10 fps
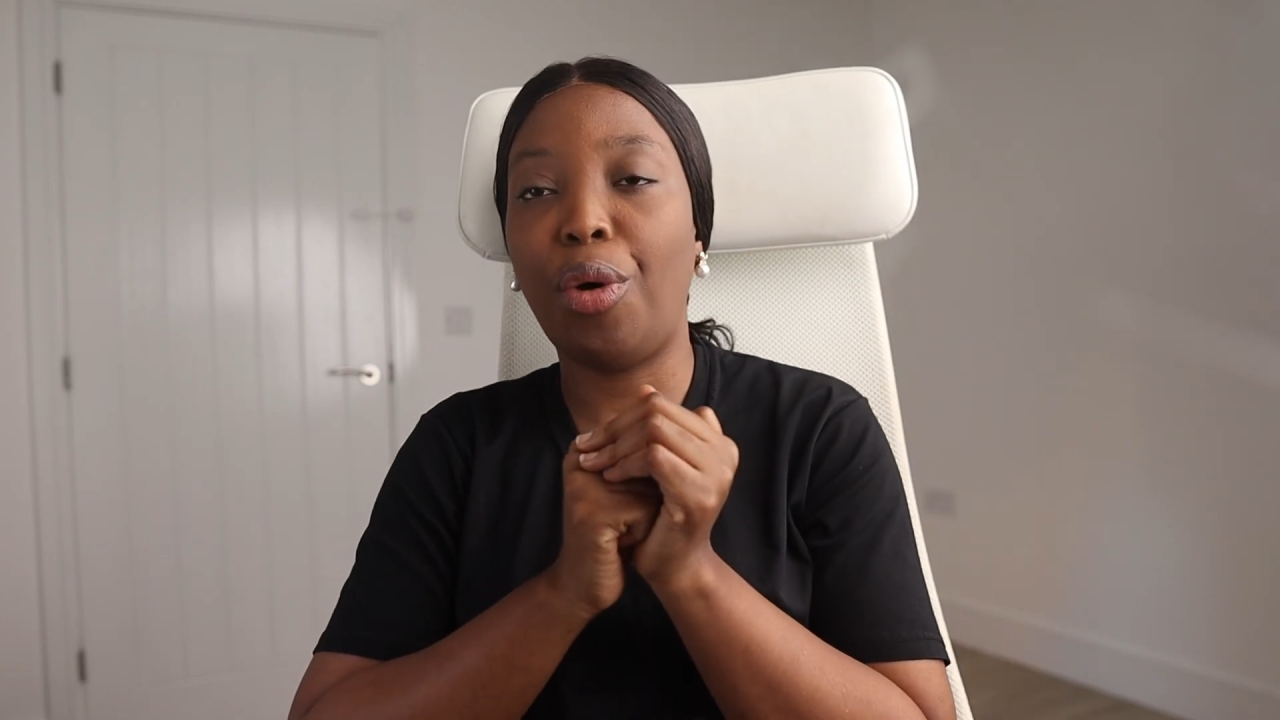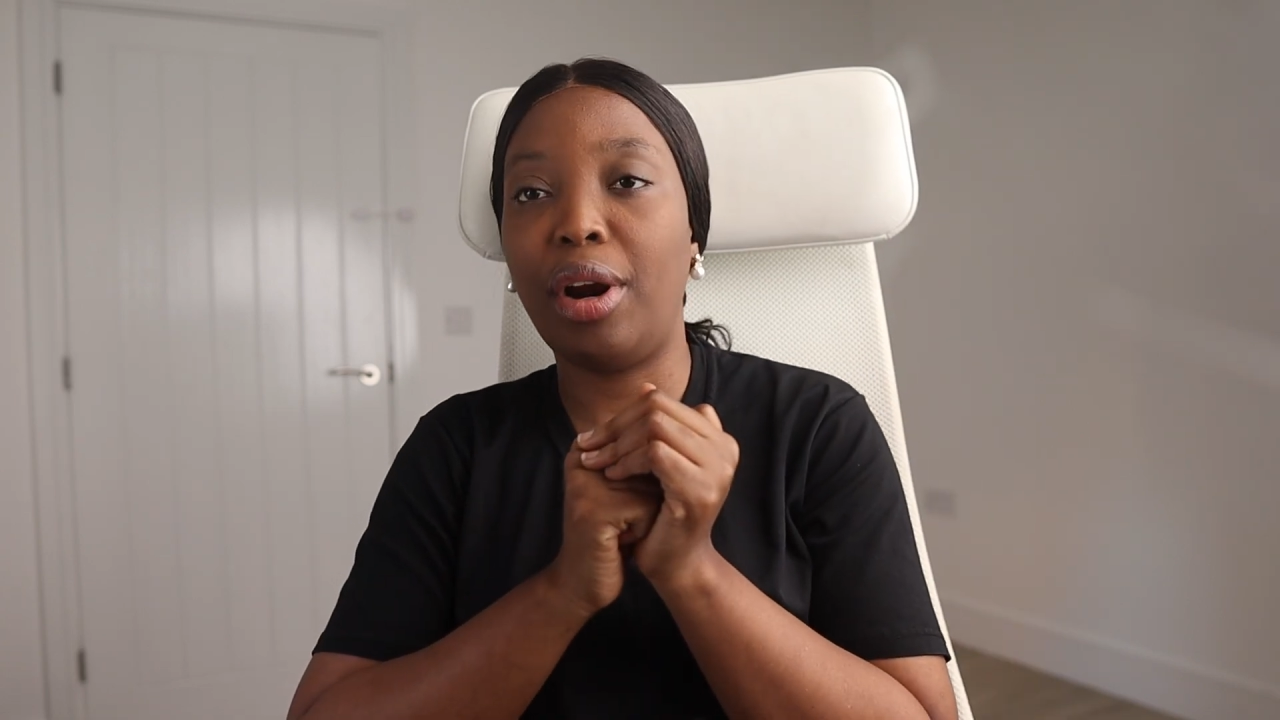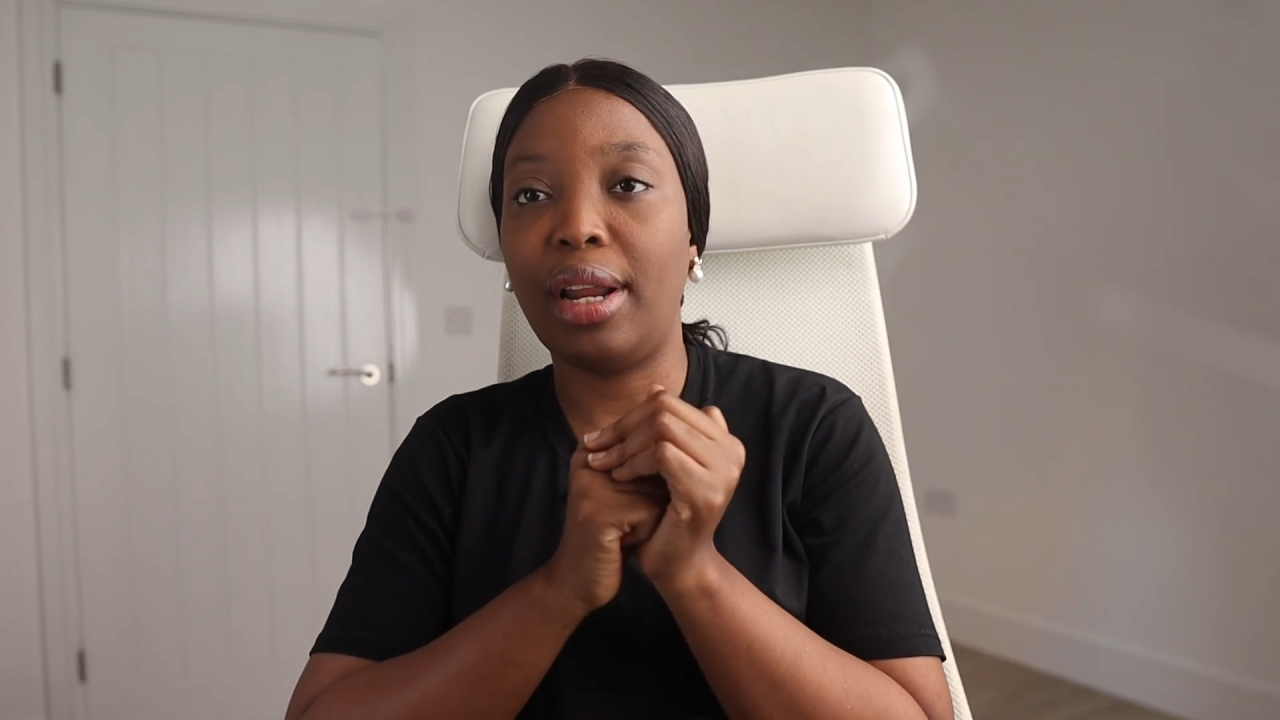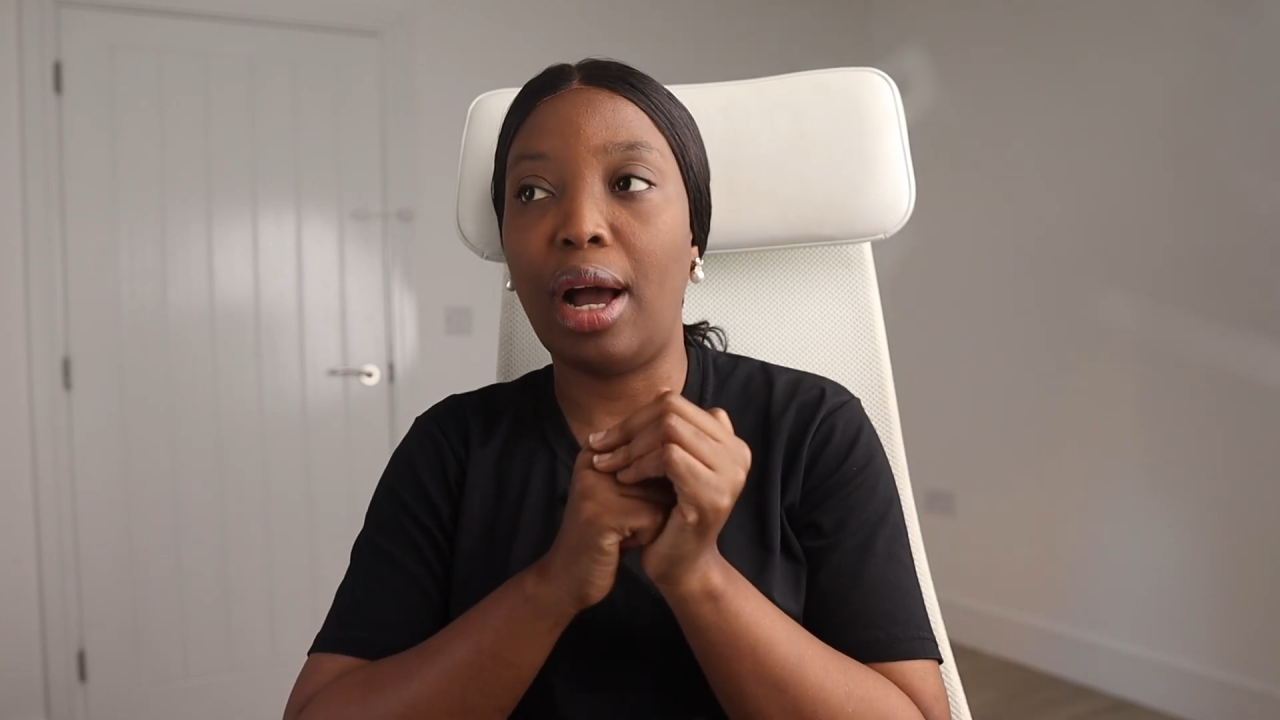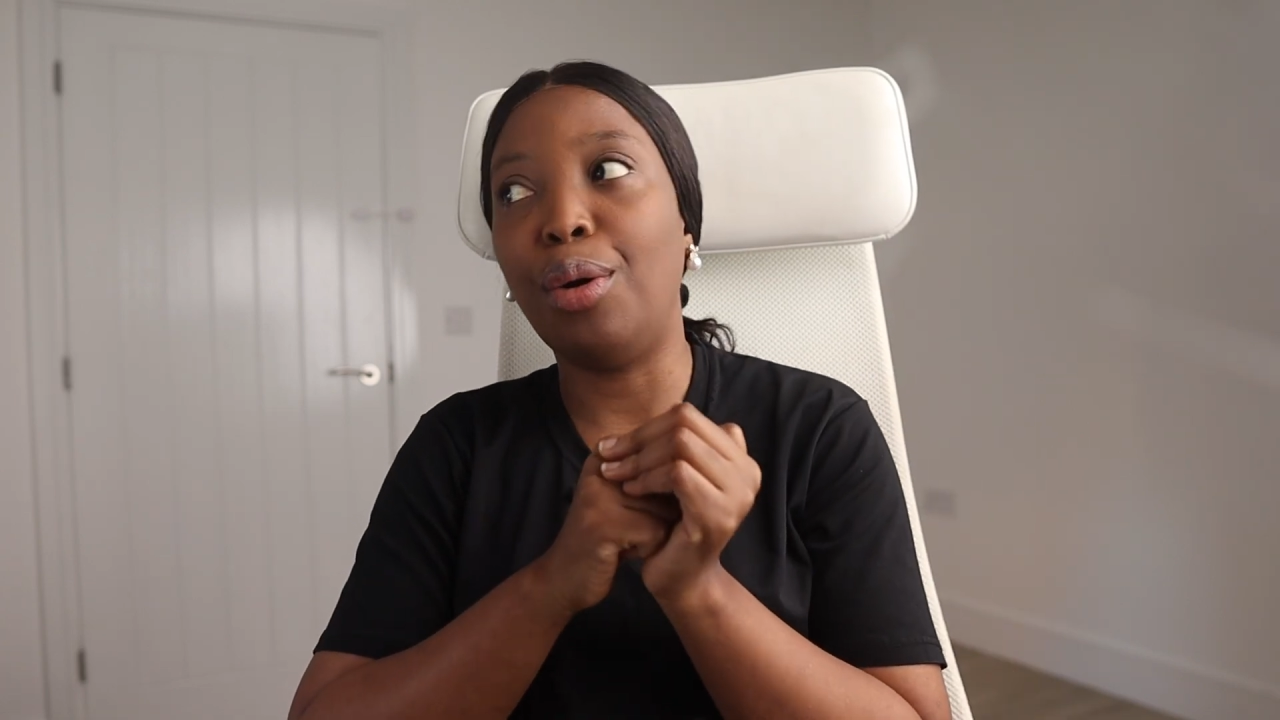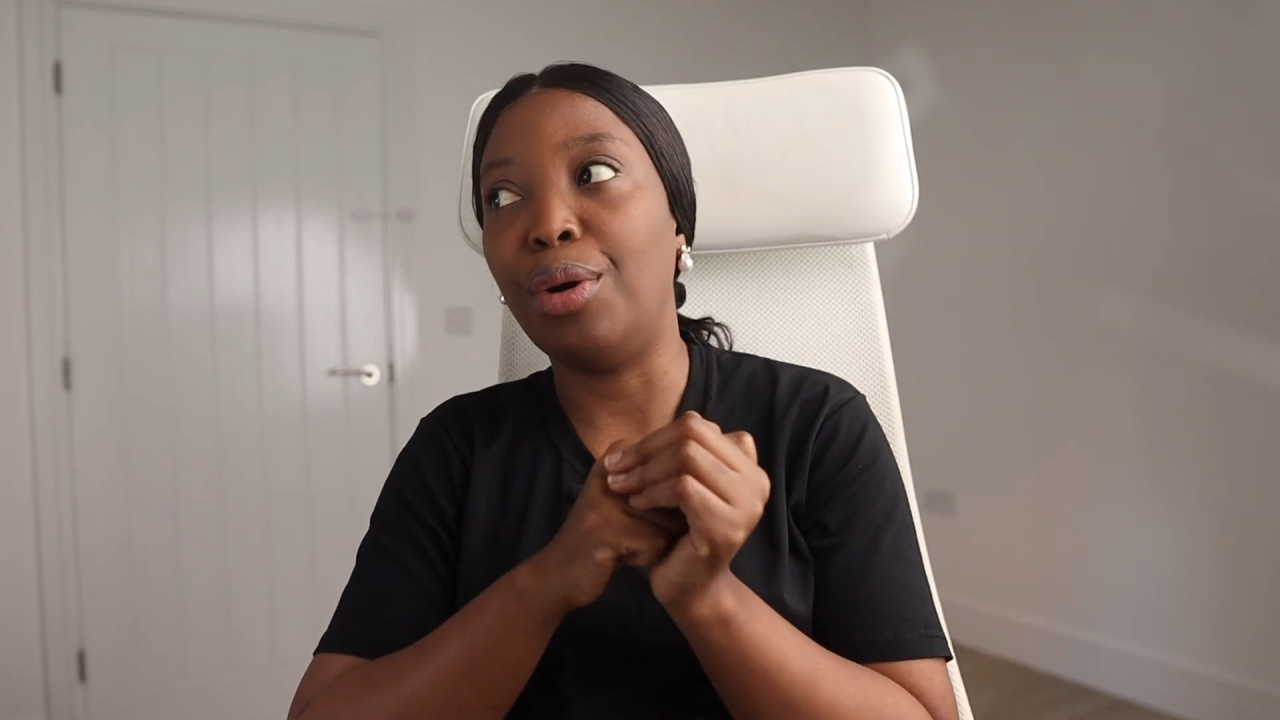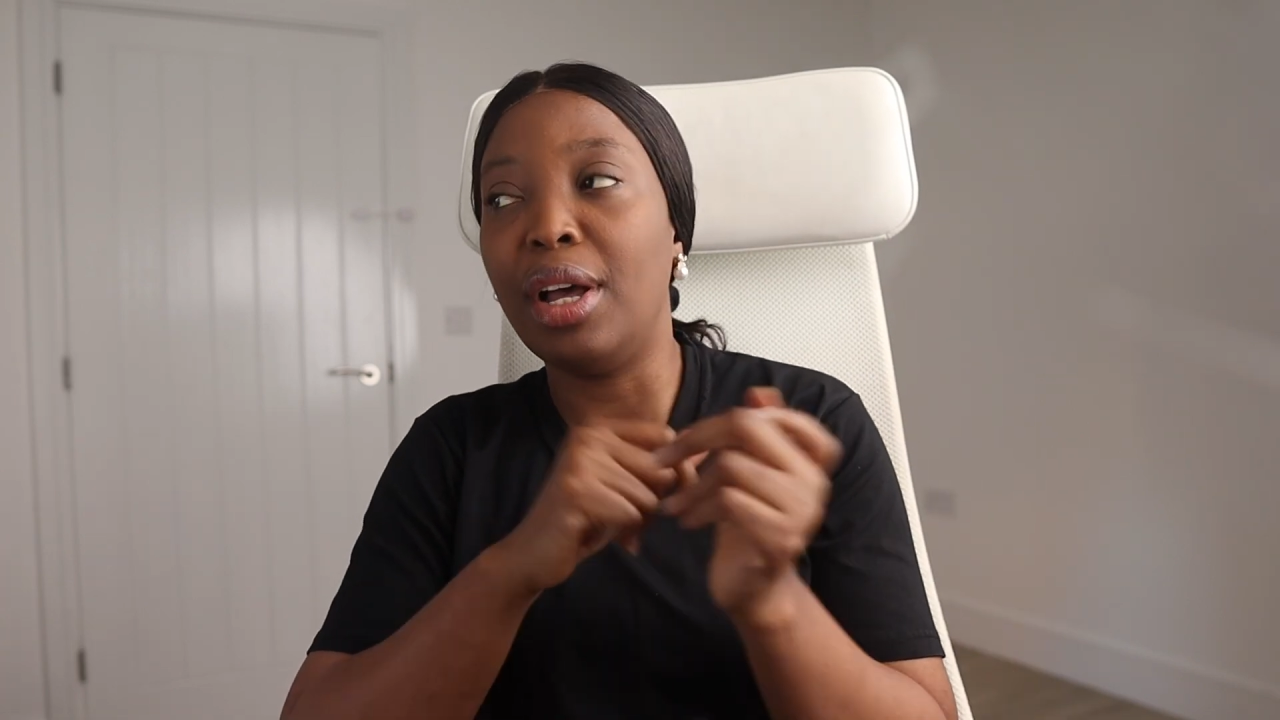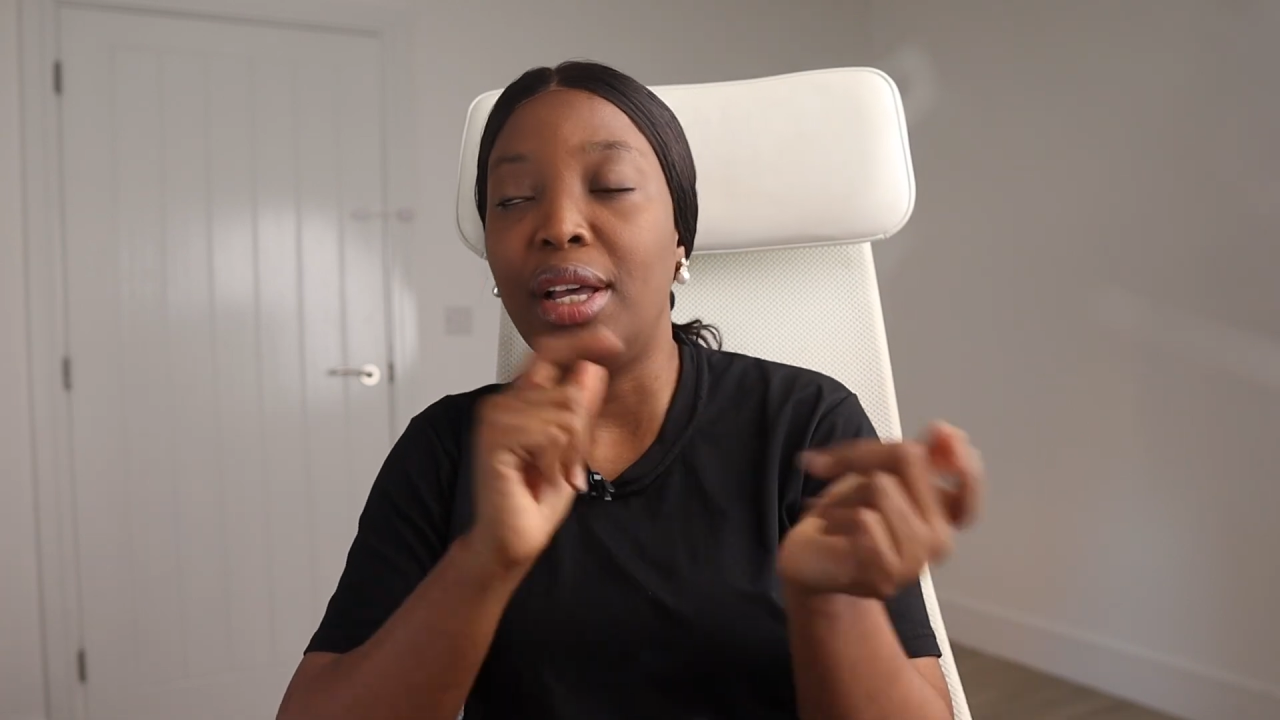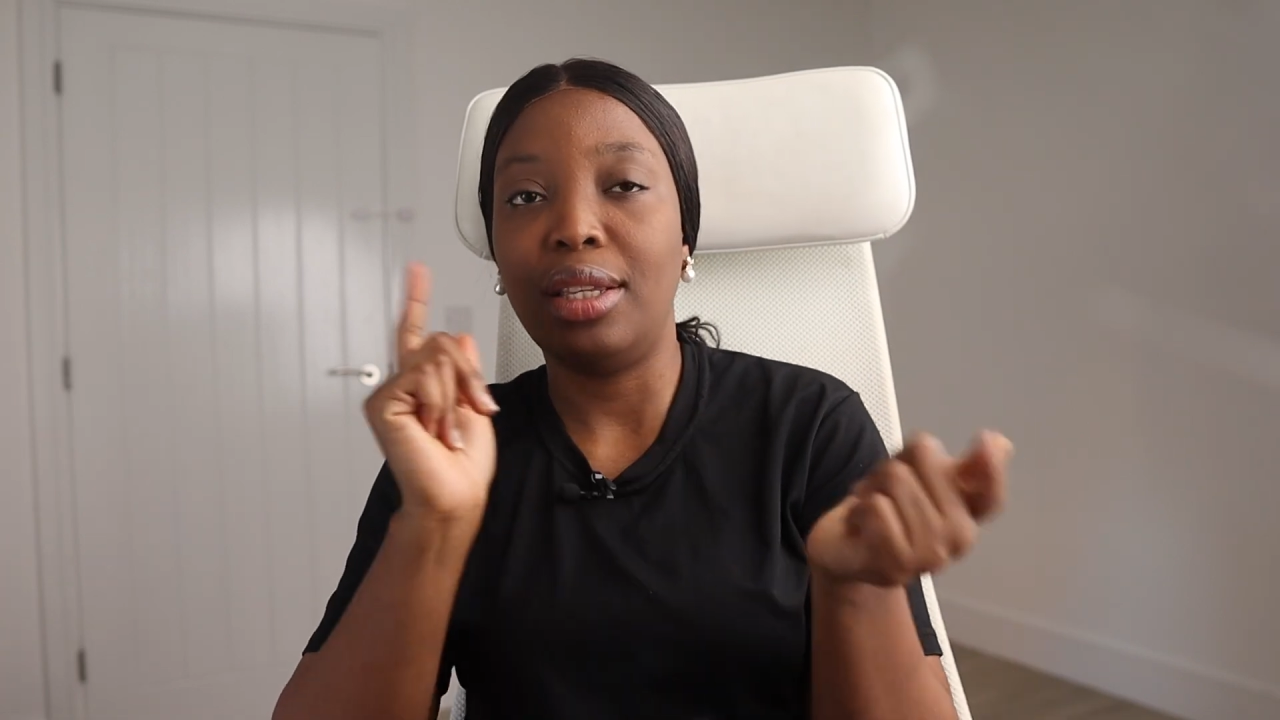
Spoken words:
worried that, oh,